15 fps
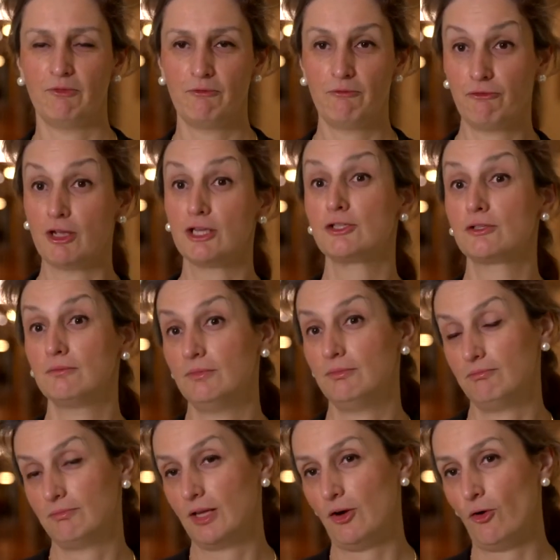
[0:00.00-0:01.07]
face
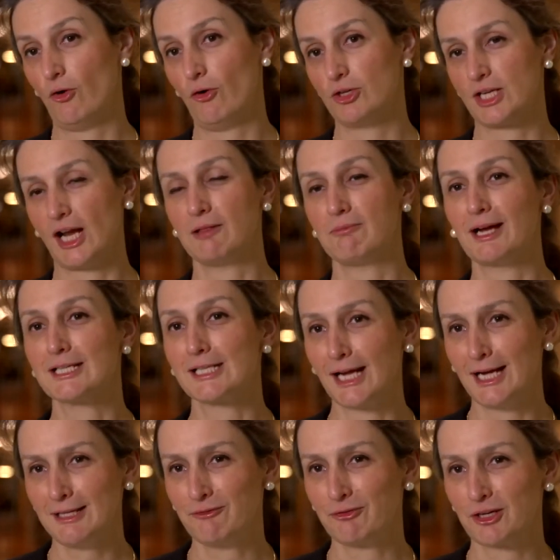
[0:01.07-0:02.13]
or side by
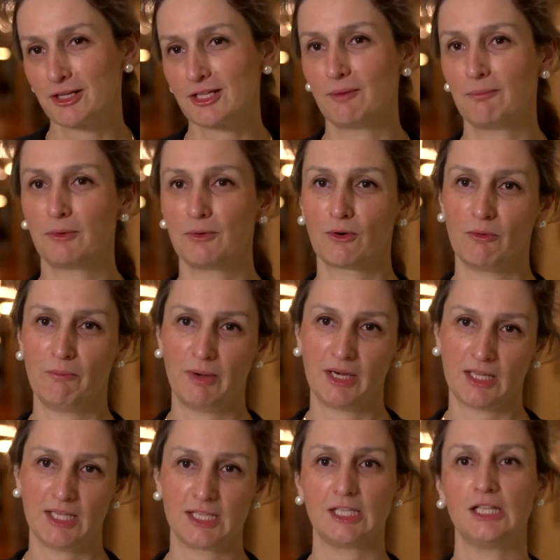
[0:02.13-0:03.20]
side, for example,
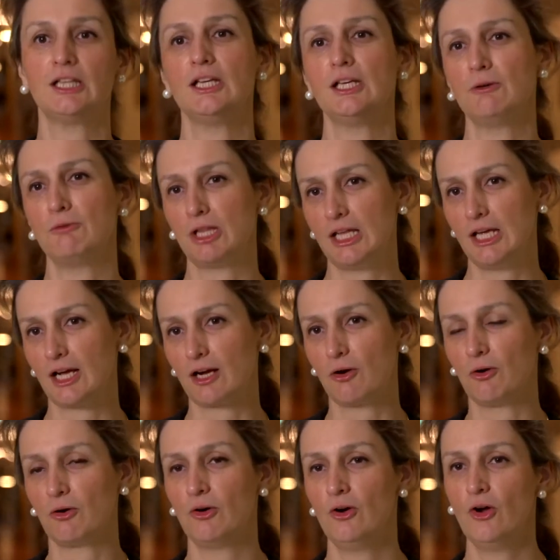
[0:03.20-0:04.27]
comparing the CT with the
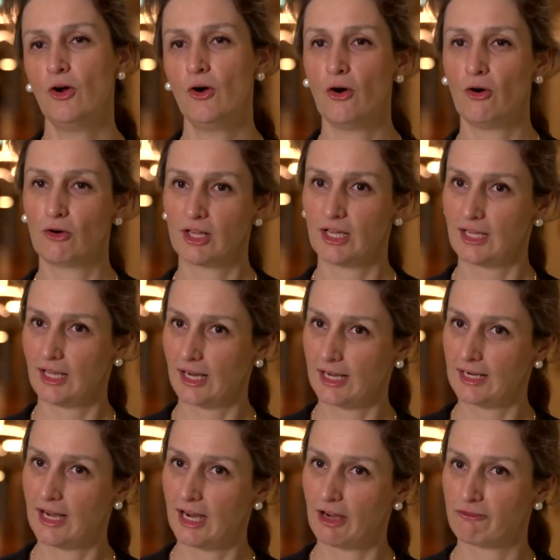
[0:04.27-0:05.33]
echo, or that I
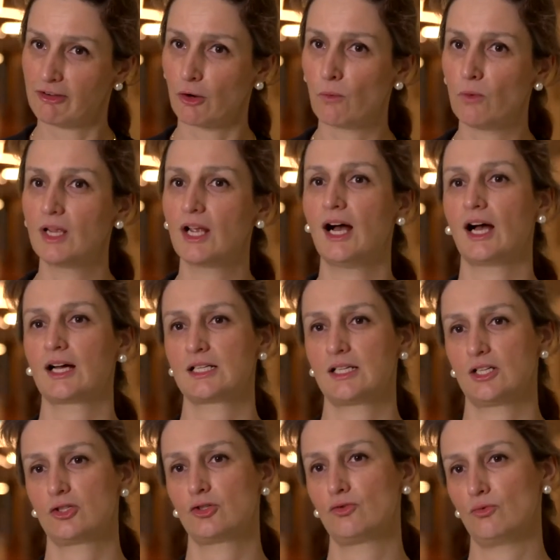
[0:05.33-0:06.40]
can have a quick
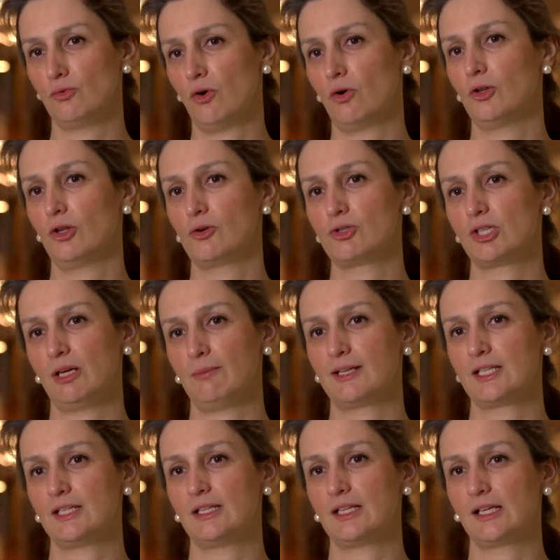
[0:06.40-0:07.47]
access to all those
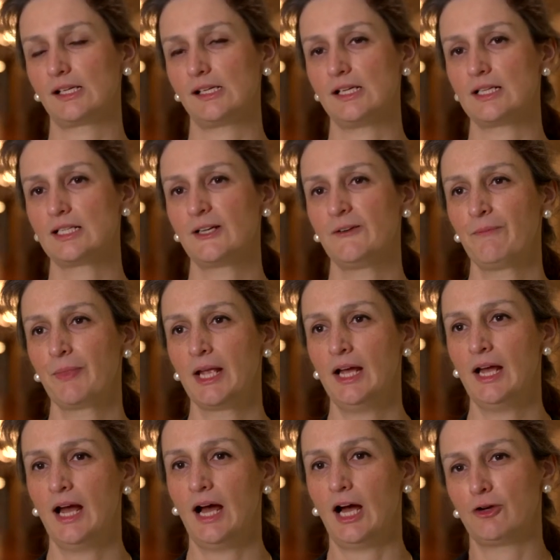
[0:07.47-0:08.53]
imaging techniques.
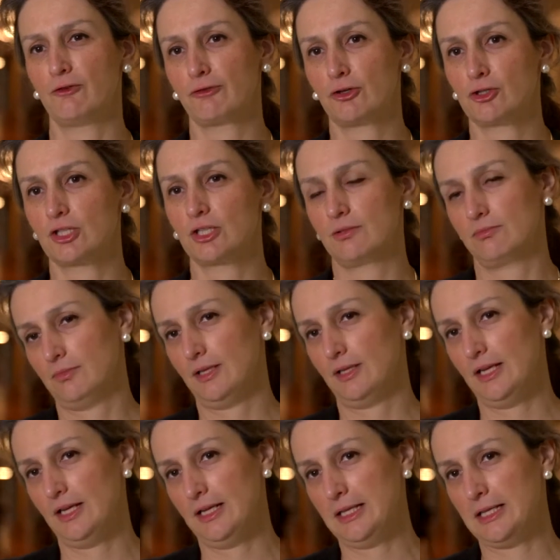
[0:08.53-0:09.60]
And of course,
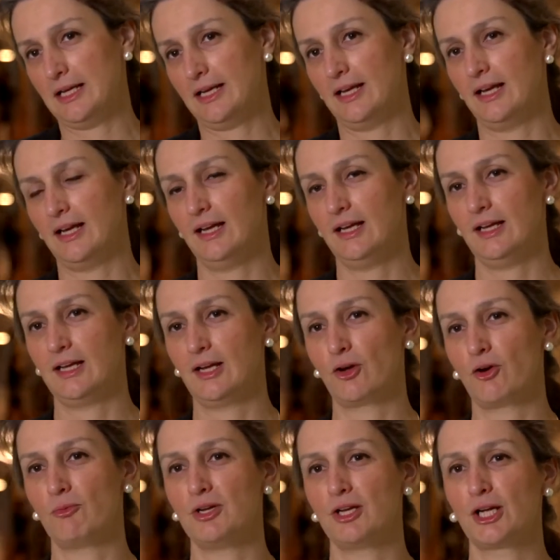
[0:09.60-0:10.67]
the
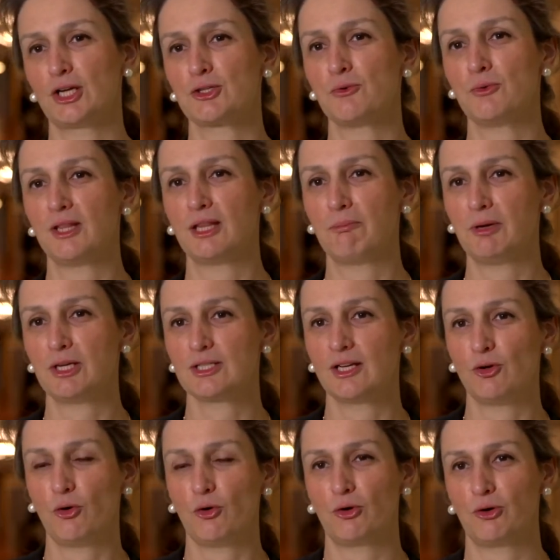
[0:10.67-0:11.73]
communication with the
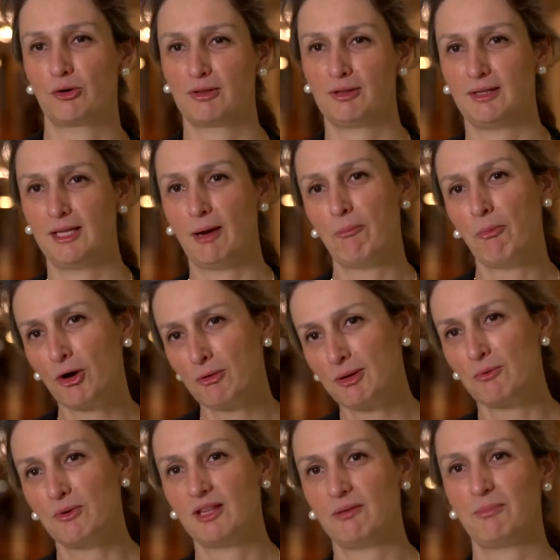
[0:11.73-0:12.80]
patient or the
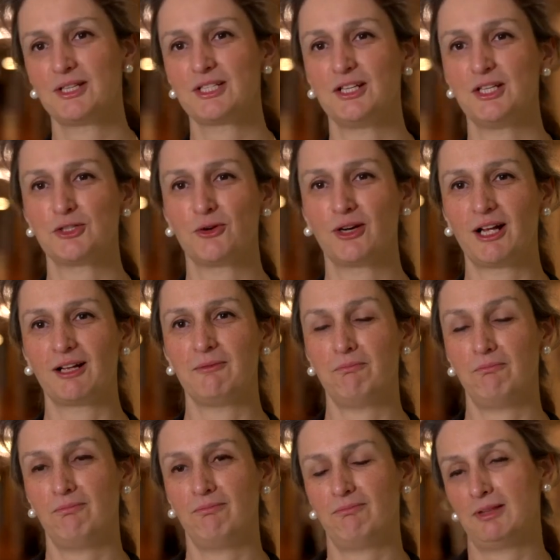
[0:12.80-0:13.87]
appointment with the patient is going to
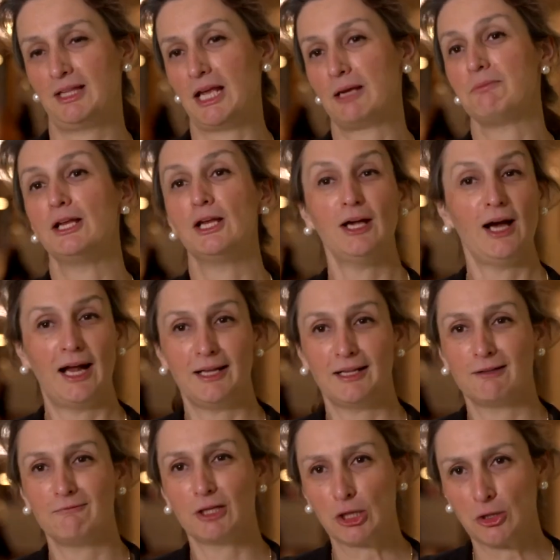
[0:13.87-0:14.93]
take me a
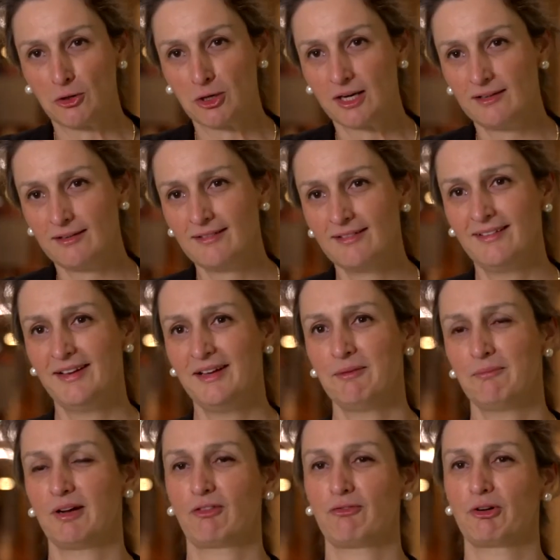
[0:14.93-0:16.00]
little bit longer,
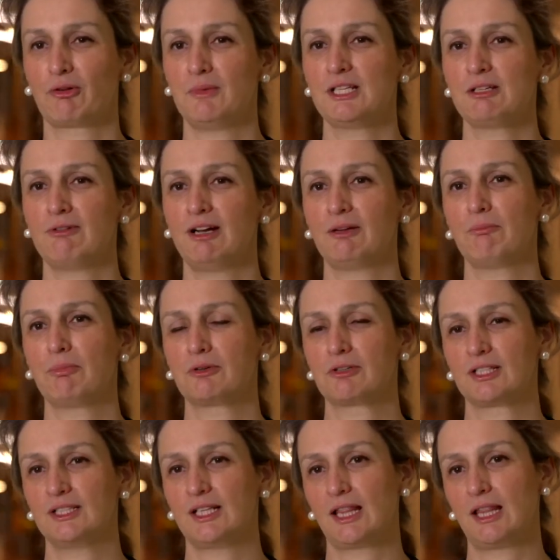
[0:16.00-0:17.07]
but for me it's very
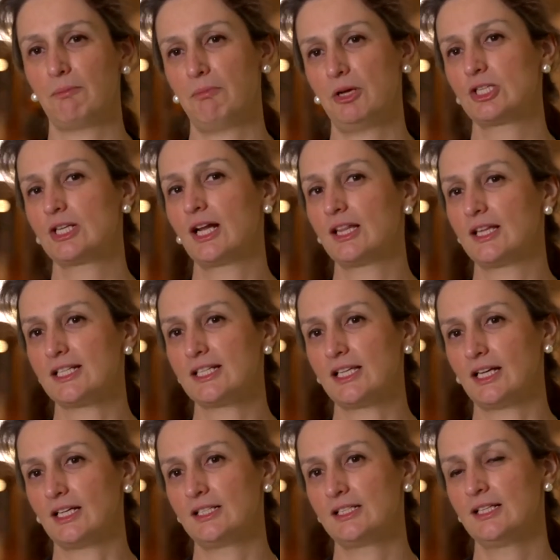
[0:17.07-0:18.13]
important that the patient
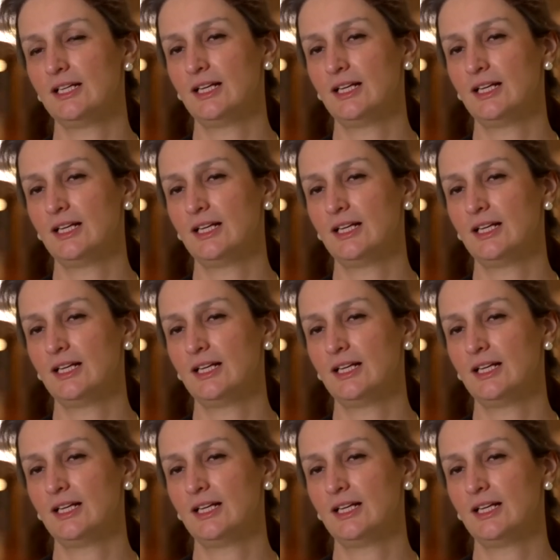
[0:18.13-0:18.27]
understands